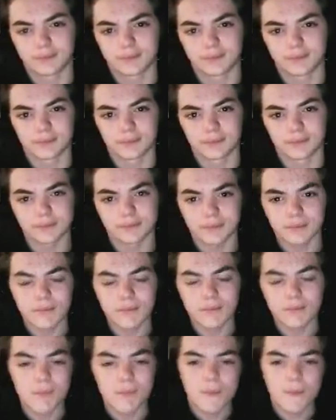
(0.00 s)

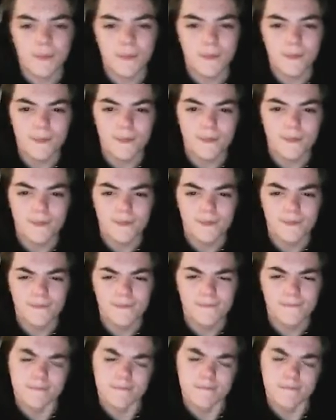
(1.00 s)

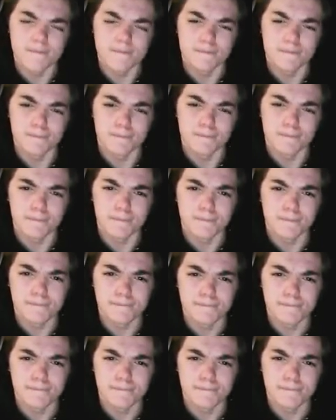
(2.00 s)
Nothing is said.